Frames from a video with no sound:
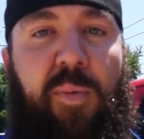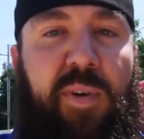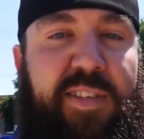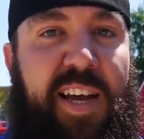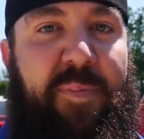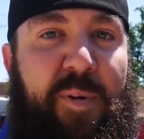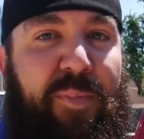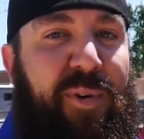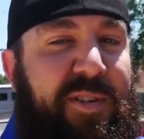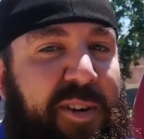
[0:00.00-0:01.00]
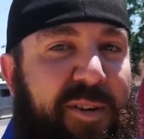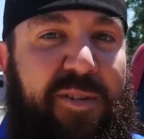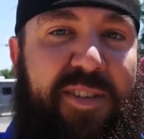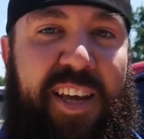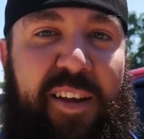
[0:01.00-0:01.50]
What's happening, boys and
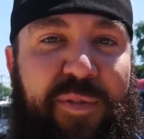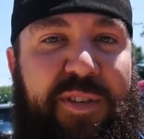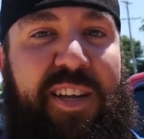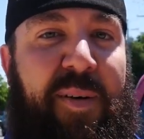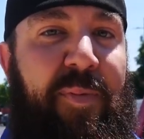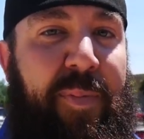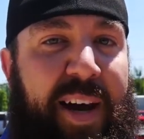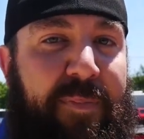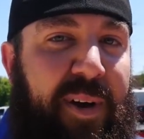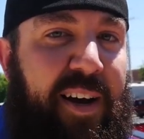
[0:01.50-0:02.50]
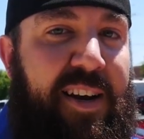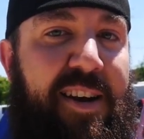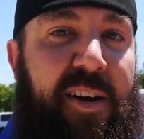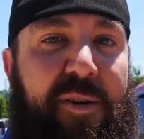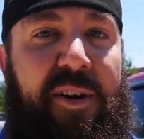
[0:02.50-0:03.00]
girls? Thanks for stopping back by
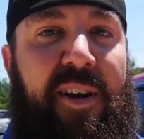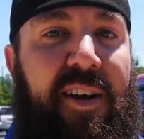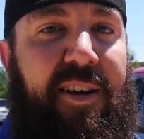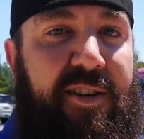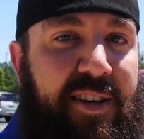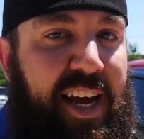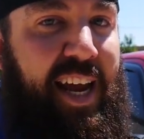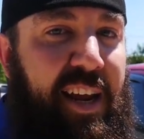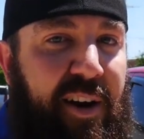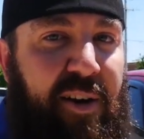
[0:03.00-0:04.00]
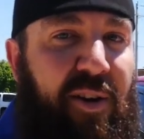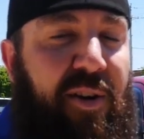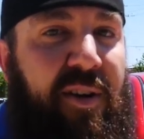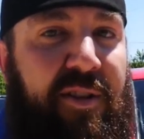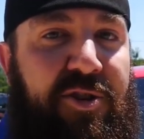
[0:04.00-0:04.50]
another day here
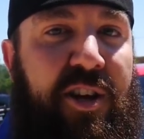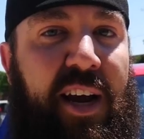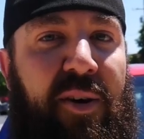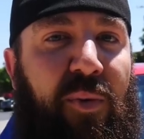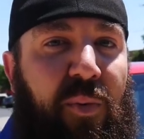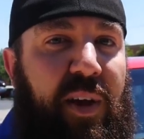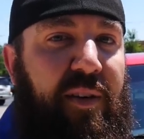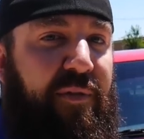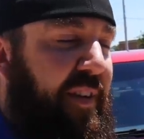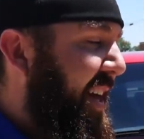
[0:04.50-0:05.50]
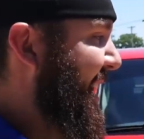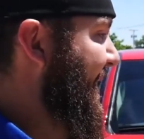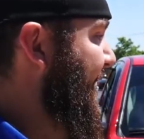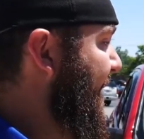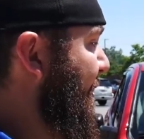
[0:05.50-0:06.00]
on the channel. We have got
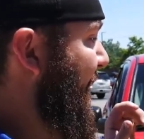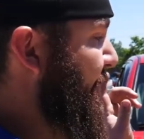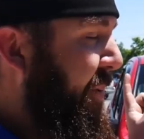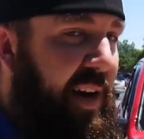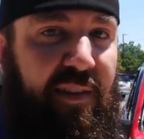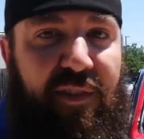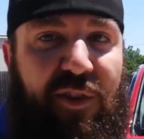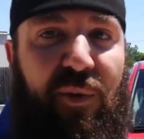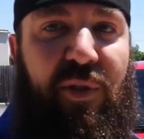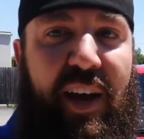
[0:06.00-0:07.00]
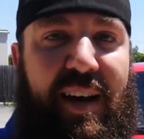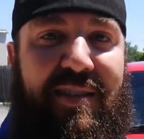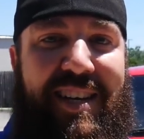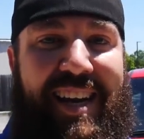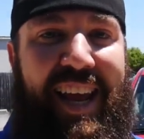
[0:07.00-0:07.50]
my buddy's
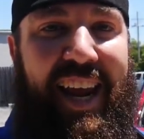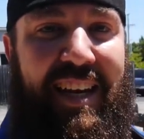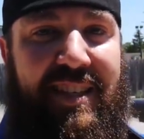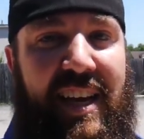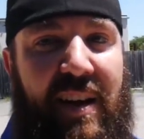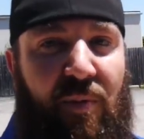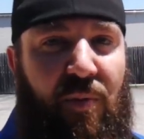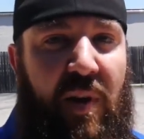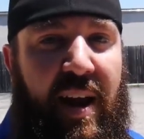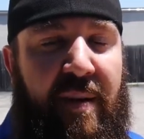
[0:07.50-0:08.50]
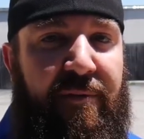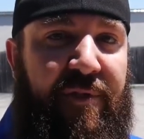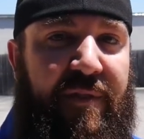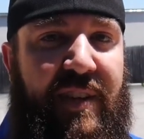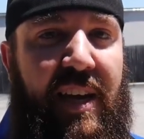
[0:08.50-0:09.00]
2018 Ram
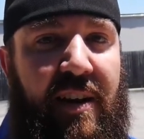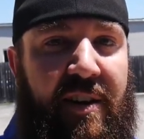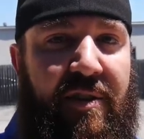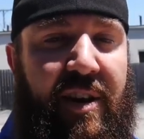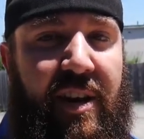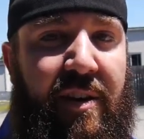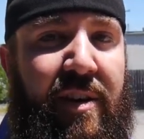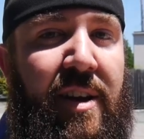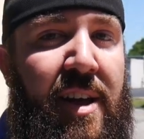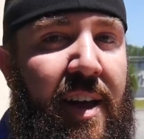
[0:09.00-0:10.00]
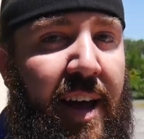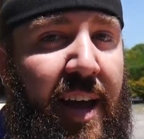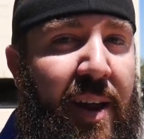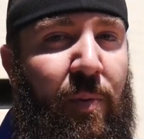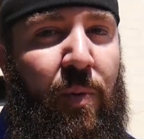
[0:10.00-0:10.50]
1500 here,
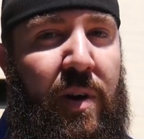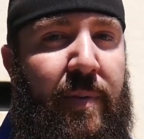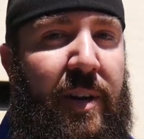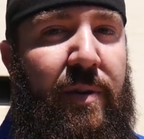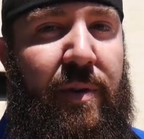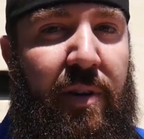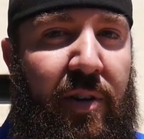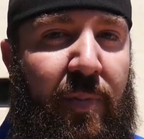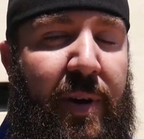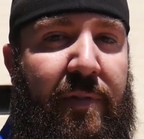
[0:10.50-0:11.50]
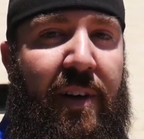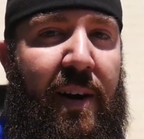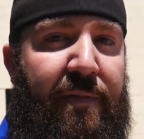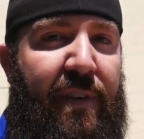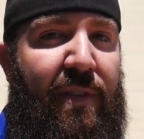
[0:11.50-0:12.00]
and we're gonna be doing a little bit of
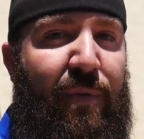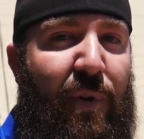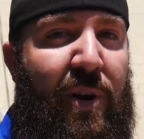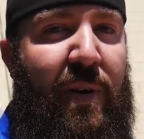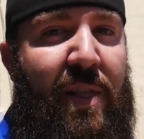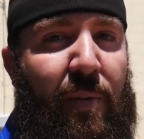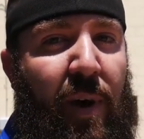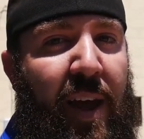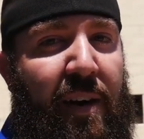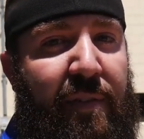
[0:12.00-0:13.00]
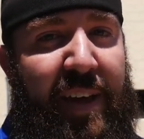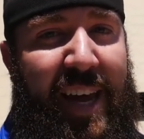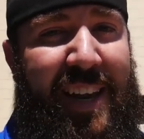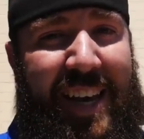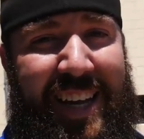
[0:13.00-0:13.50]
upfits for you in the way of
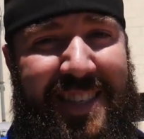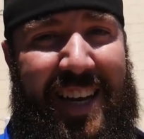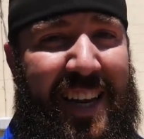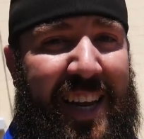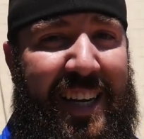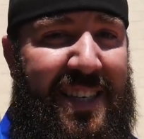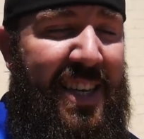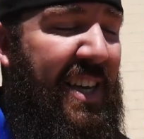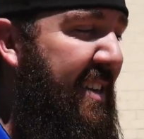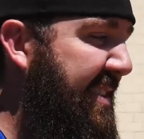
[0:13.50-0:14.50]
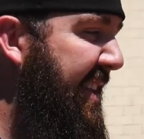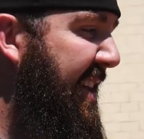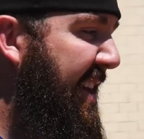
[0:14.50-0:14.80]
headlights, headlight tint,